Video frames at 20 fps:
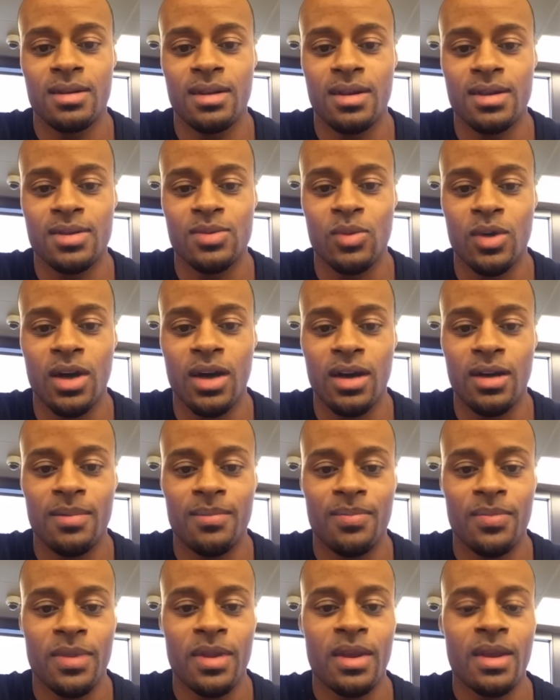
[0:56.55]
That's why.
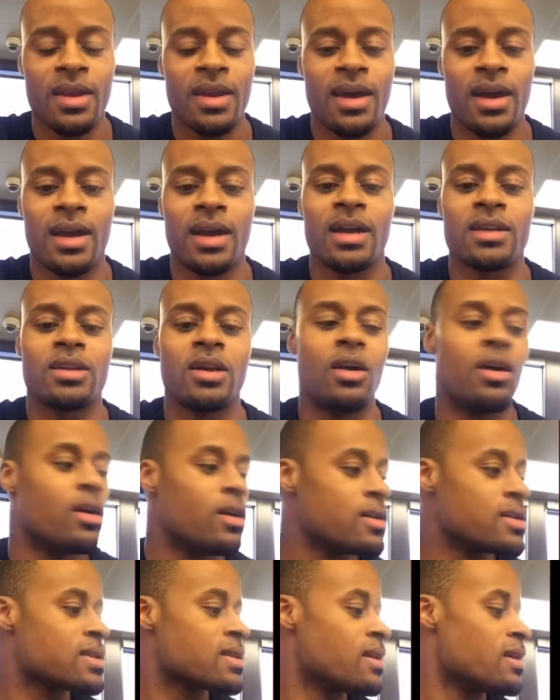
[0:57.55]
I got the
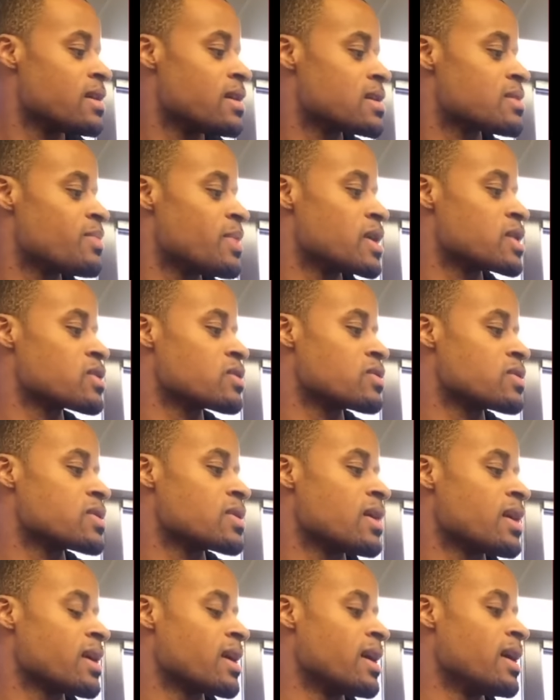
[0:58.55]
All Star Special.
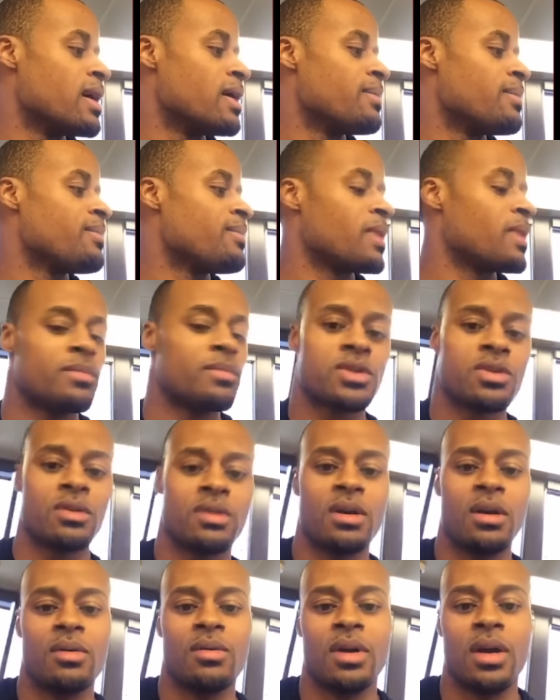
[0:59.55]
So I got, I'm gonna show
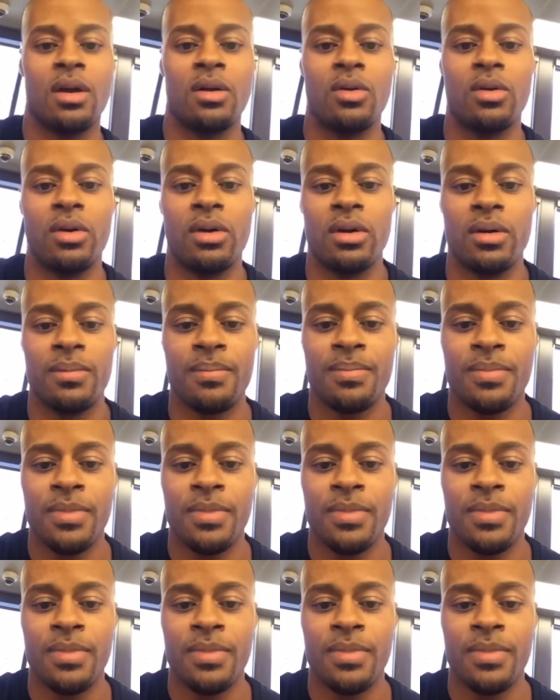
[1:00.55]
y'all what I ordered.